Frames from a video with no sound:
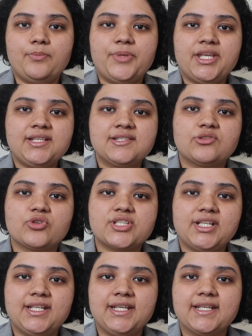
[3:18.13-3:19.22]
Being
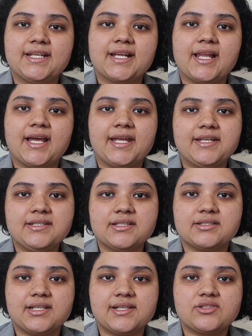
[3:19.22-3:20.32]
socially
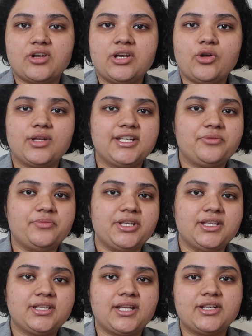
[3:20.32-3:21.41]
inclined does not only
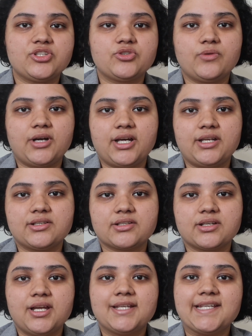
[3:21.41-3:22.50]
mean that you are
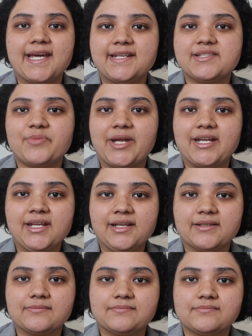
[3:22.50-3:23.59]
charismatic,